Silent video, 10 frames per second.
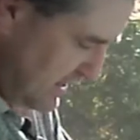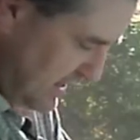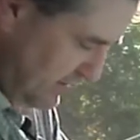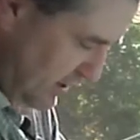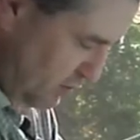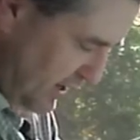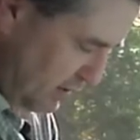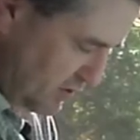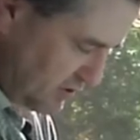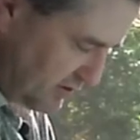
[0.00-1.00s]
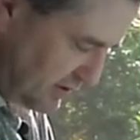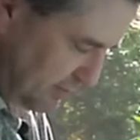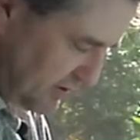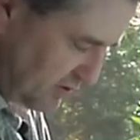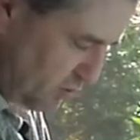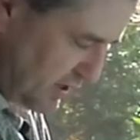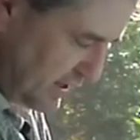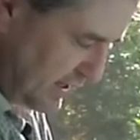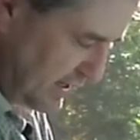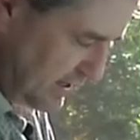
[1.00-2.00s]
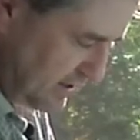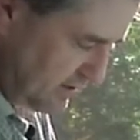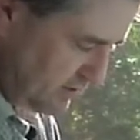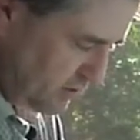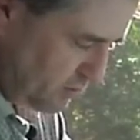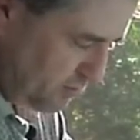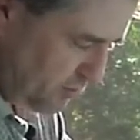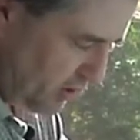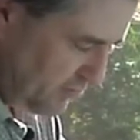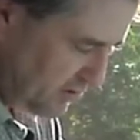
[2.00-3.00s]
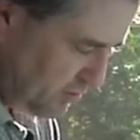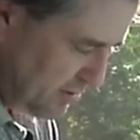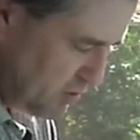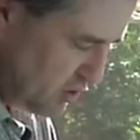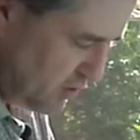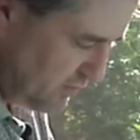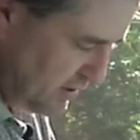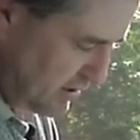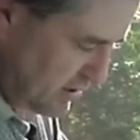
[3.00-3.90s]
And that way when you slip this one in, the part that's removed